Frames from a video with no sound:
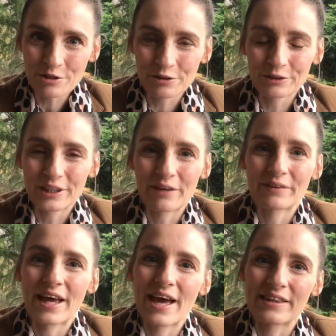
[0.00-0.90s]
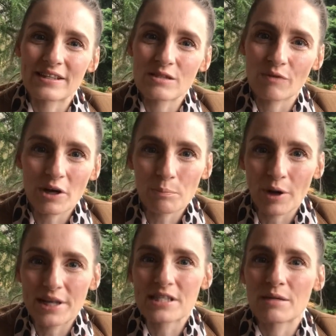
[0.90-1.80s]
to go down there, that it's very
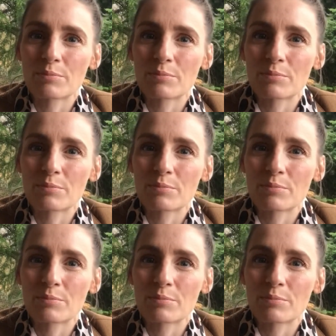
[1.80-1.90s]
pricey,